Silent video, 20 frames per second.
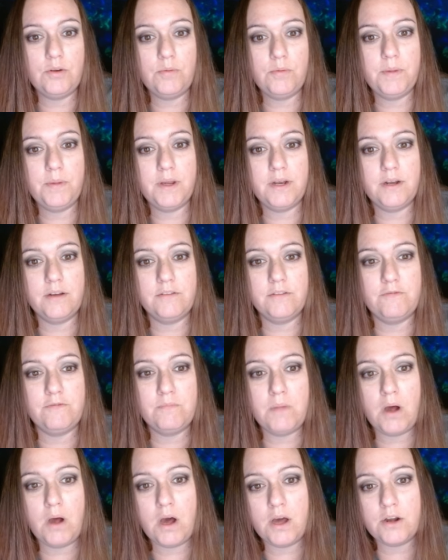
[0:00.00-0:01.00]
bit of
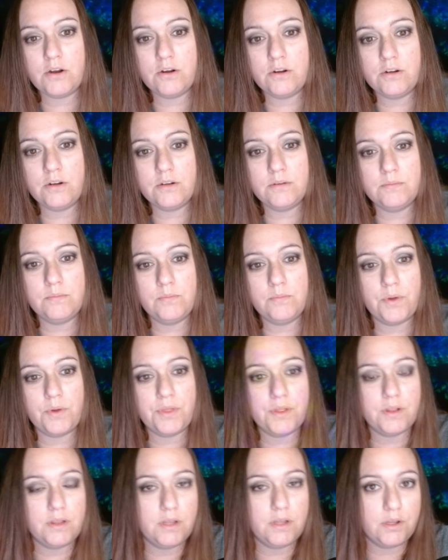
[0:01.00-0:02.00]
modern
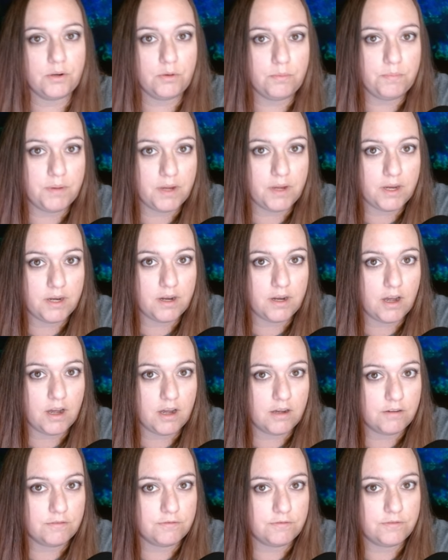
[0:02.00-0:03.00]
with a little bit
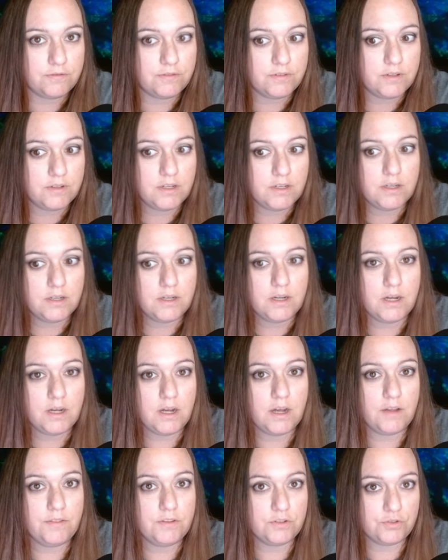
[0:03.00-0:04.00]
of
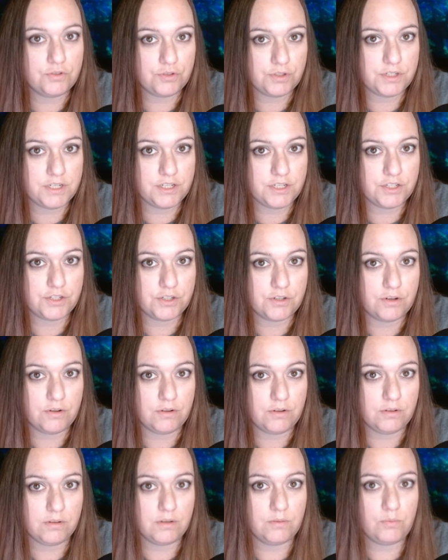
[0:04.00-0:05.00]
the
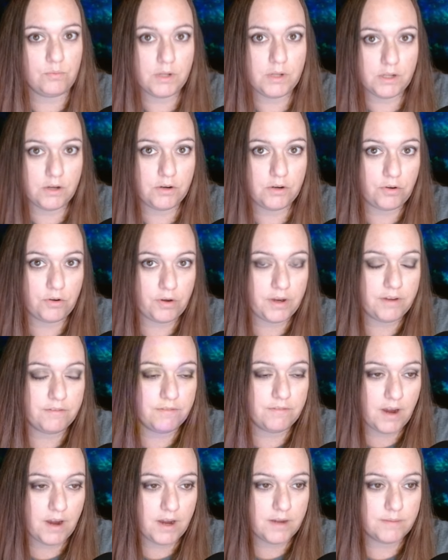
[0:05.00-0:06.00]
traditional Willow Creek
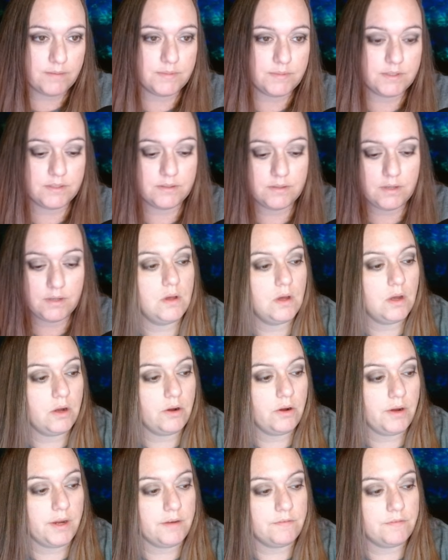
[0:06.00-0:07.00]
vibes. All
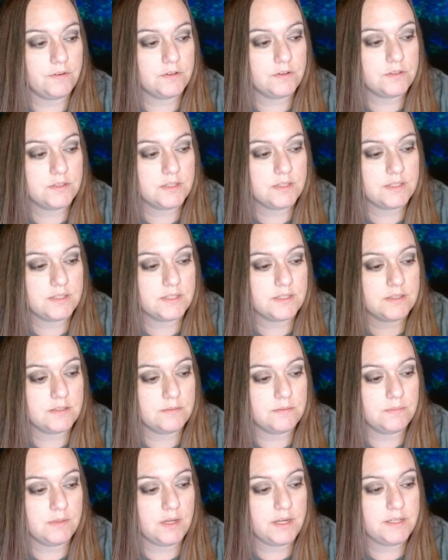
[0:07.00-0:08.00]
right, first let's get
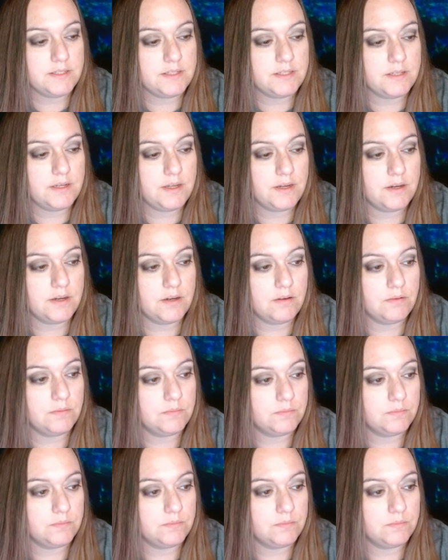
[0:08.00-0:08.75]
some lights in here.